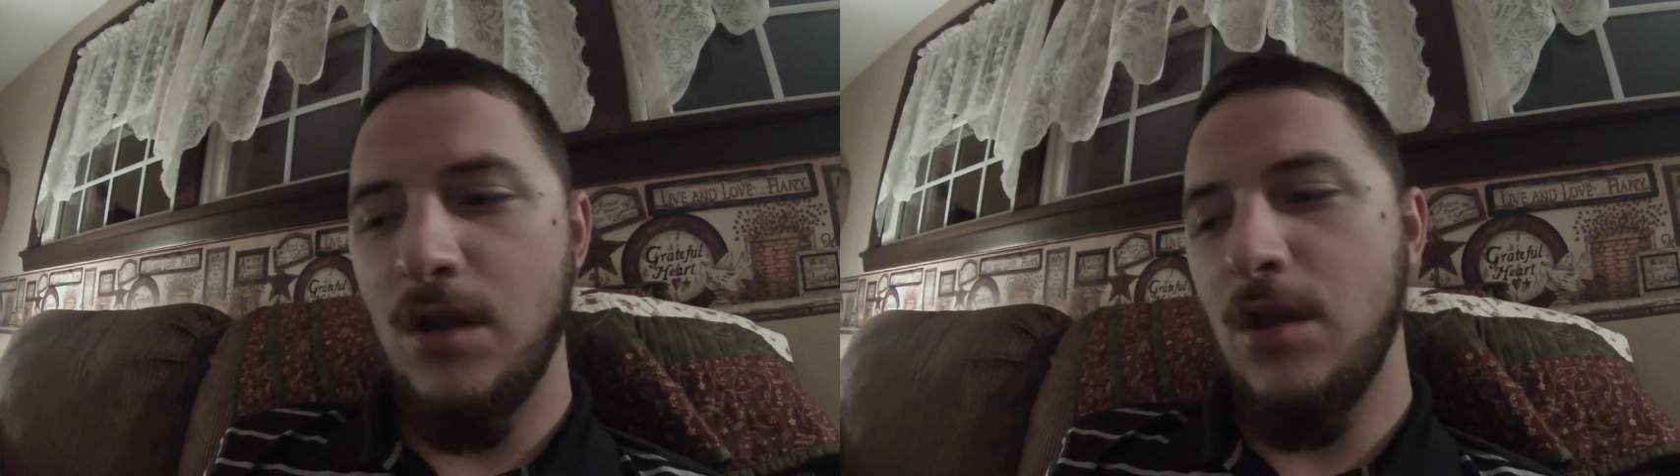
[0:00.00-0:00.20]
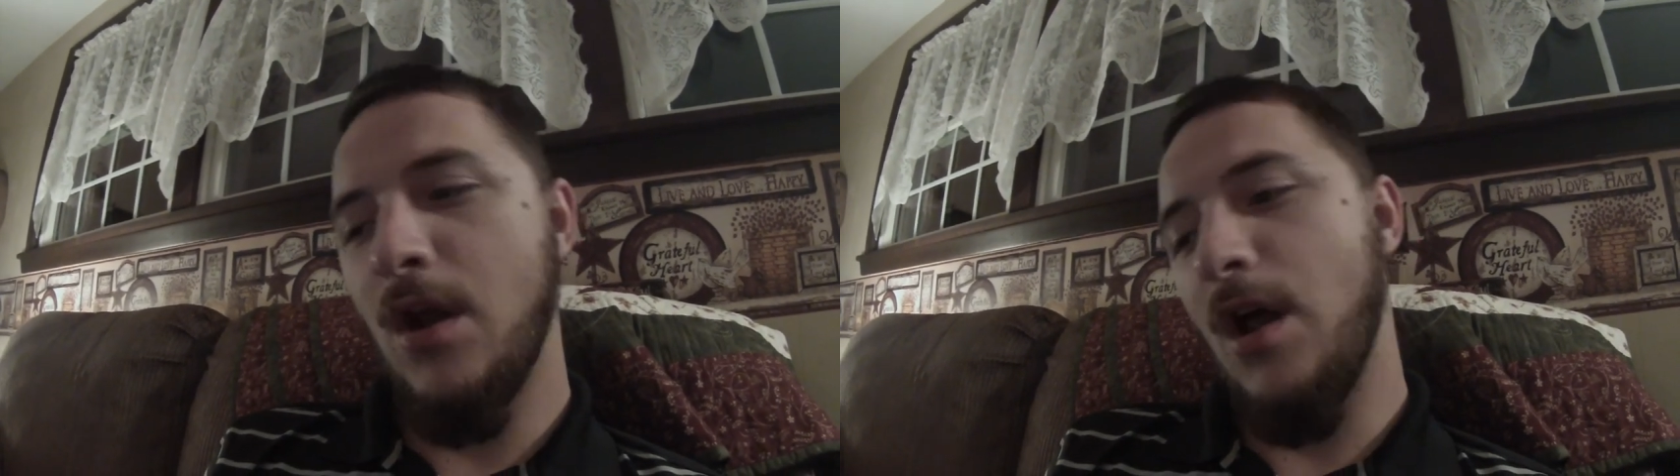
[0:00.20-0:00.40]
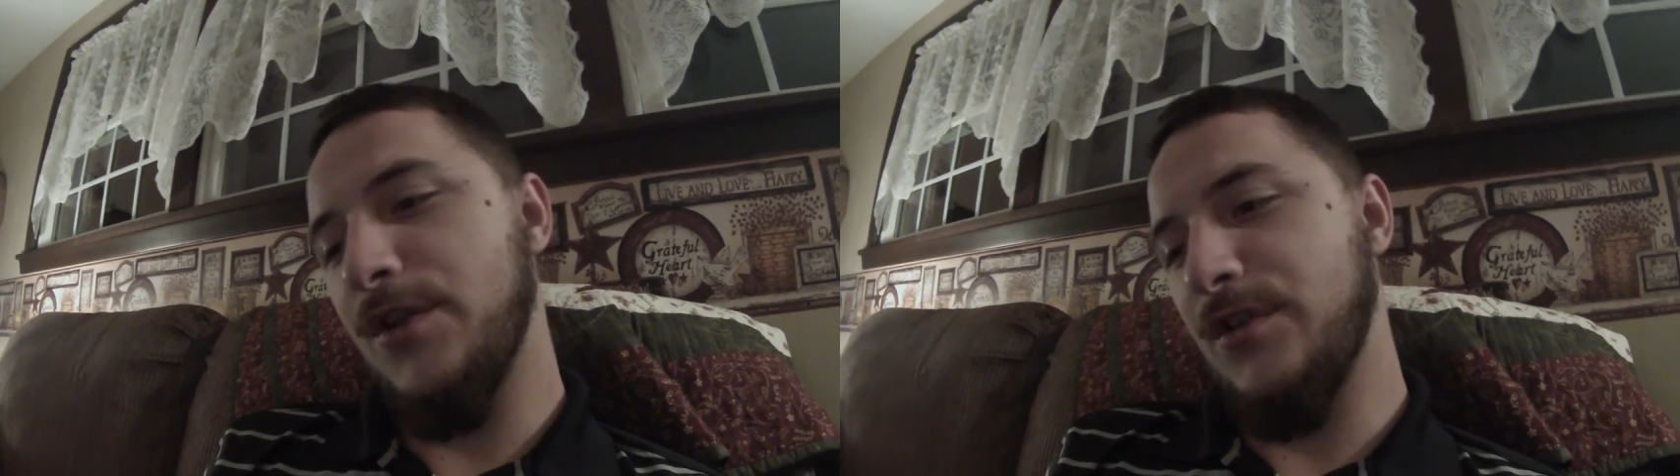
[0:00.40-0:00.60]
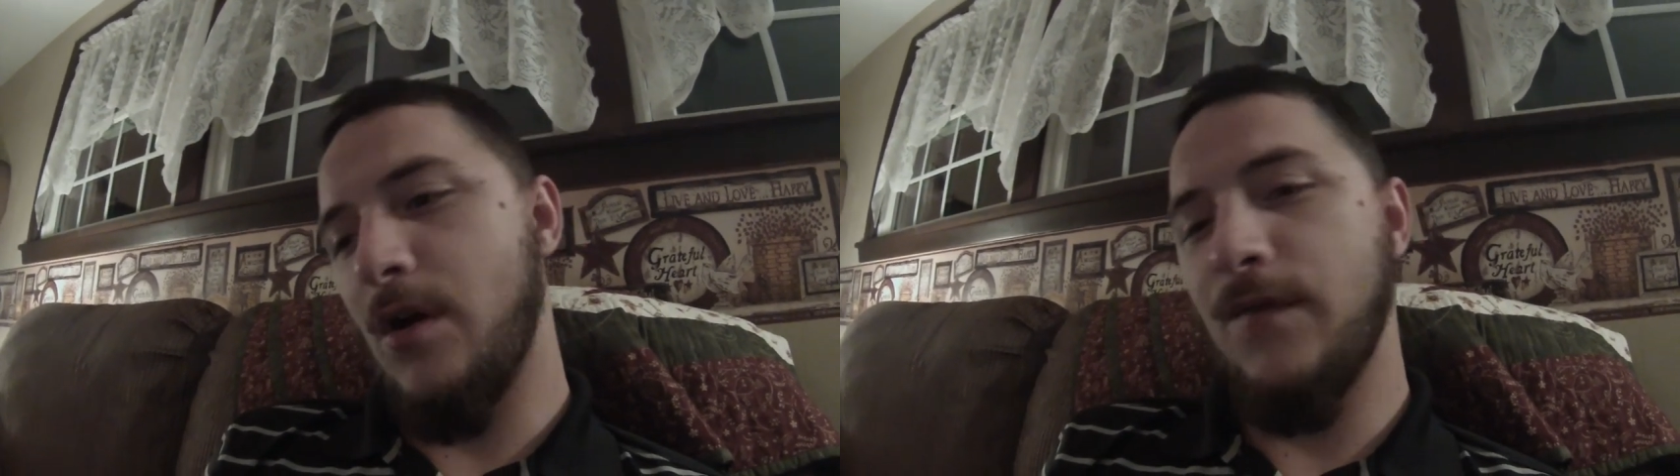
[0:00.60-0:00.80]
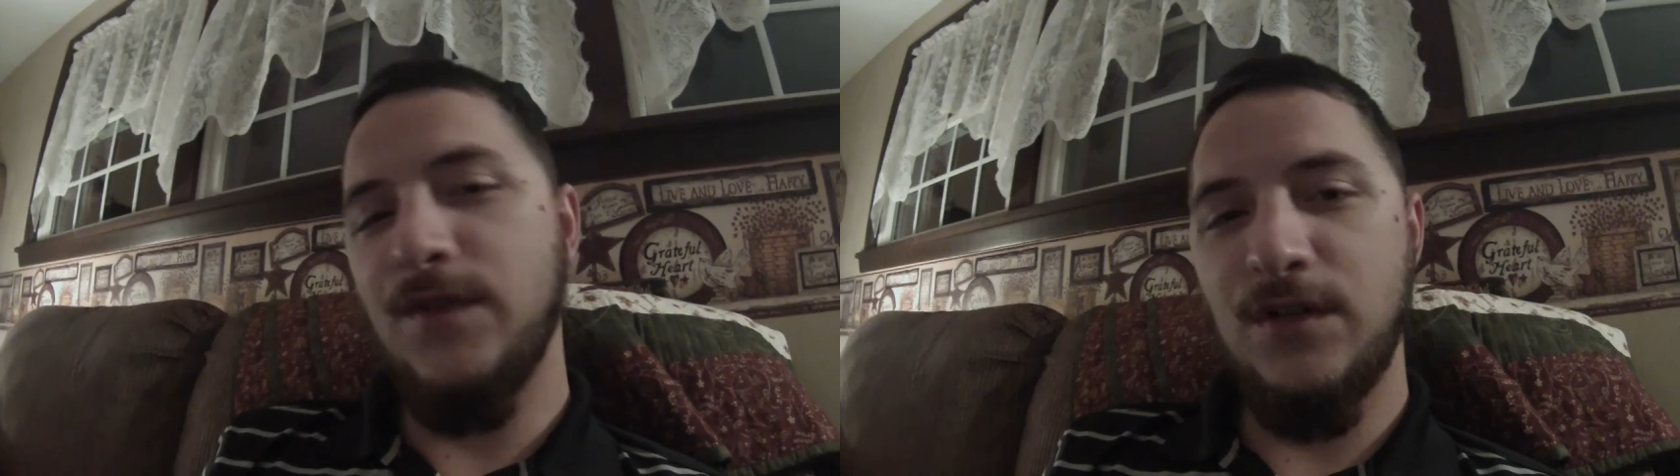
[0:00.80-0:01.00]
You can also
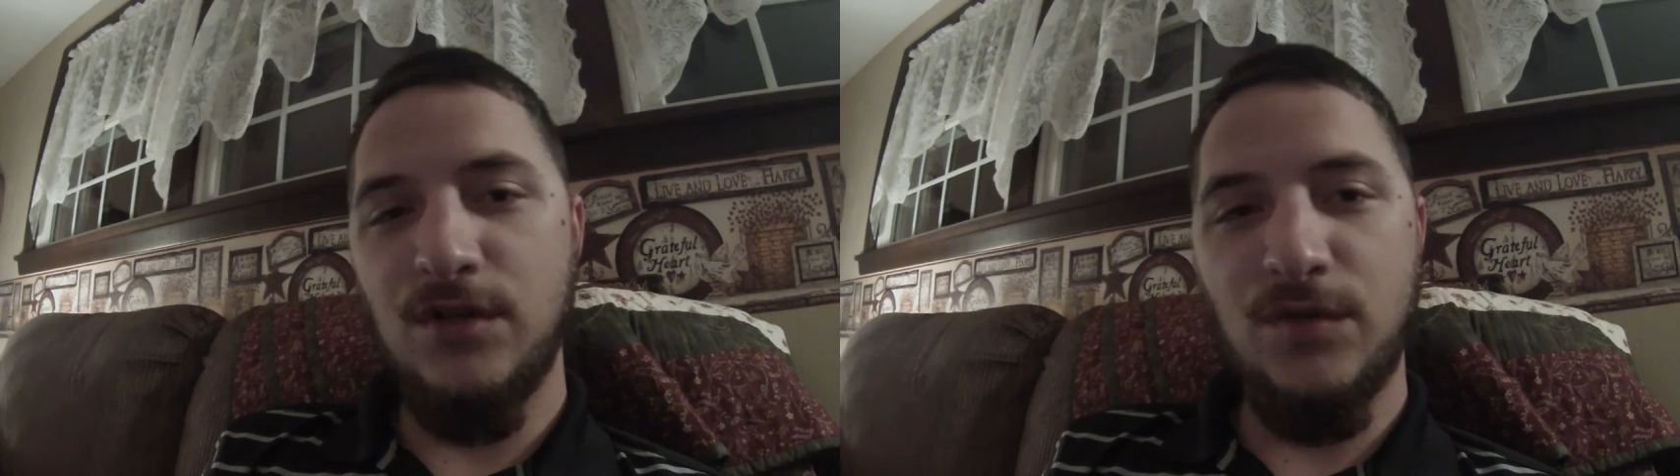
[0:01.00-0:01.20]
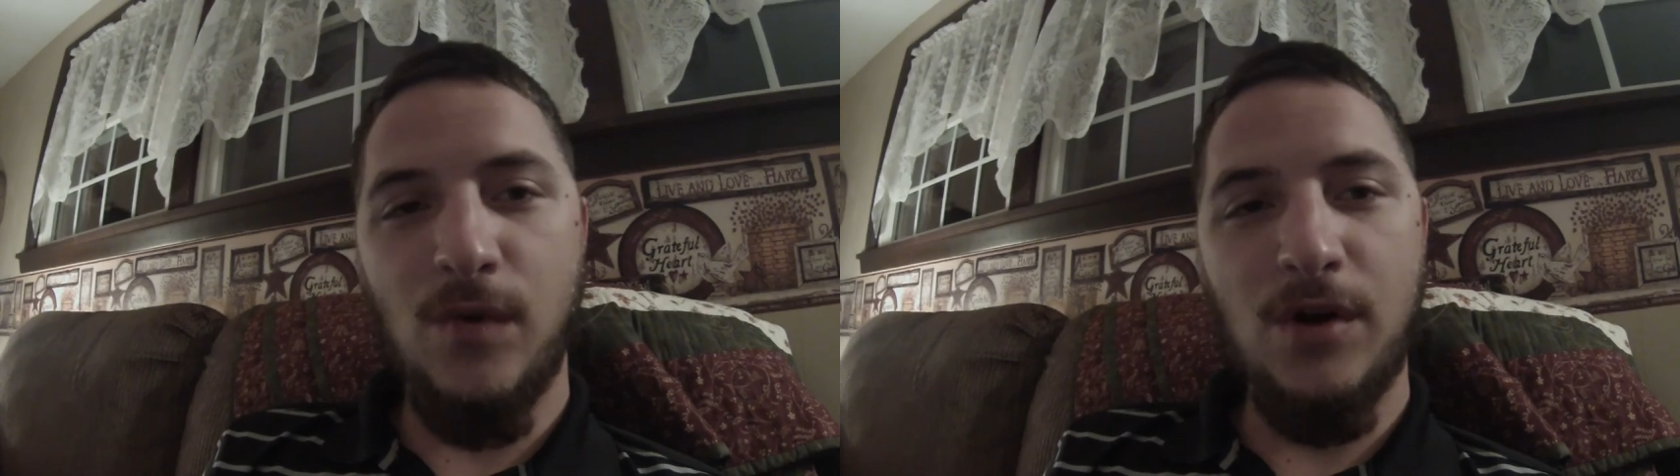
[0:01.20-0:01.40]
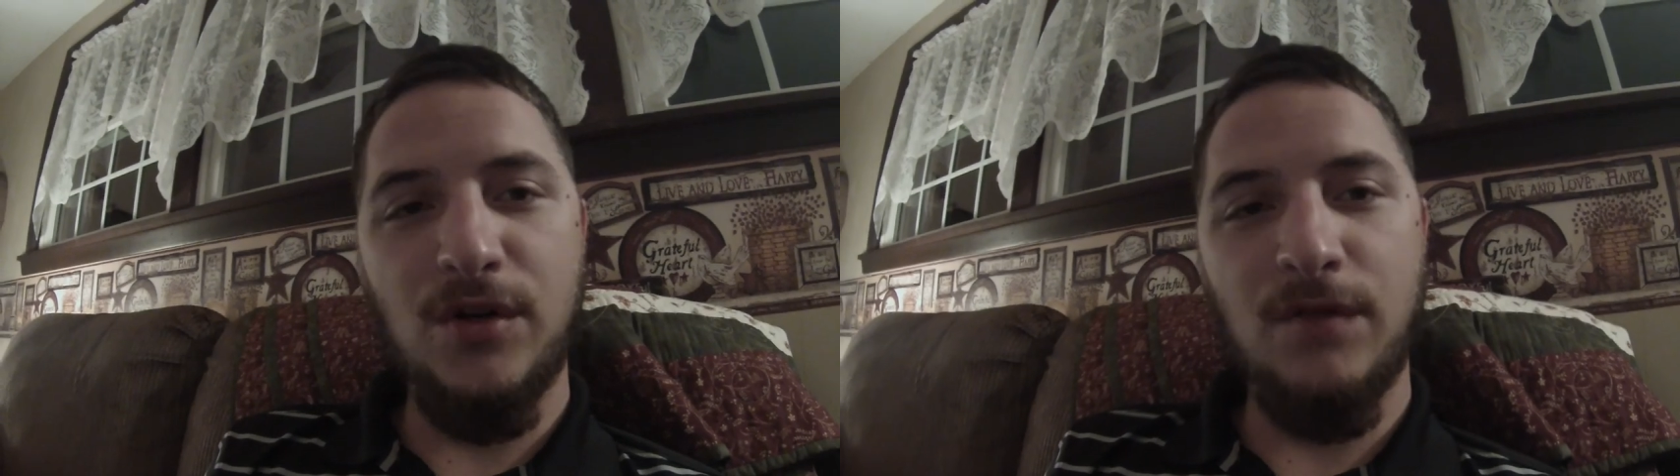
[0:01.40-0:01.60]
obviously just watch